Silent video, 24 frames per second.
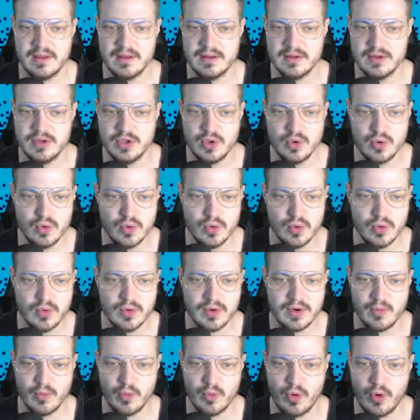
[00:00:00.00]
you
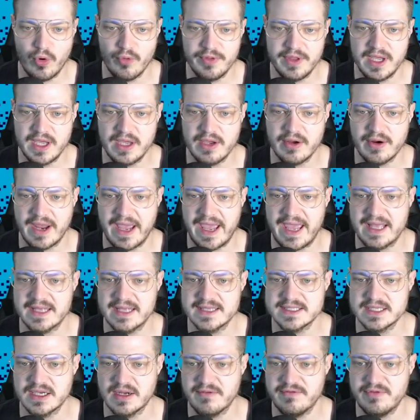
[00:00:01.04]
will only get your
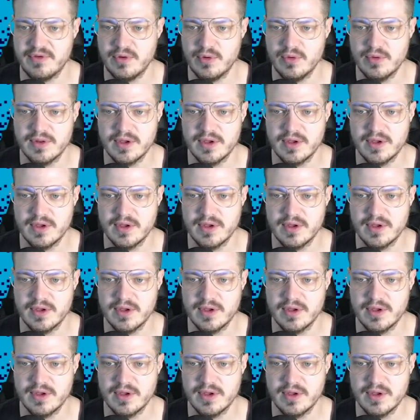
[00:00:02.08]
hands on a few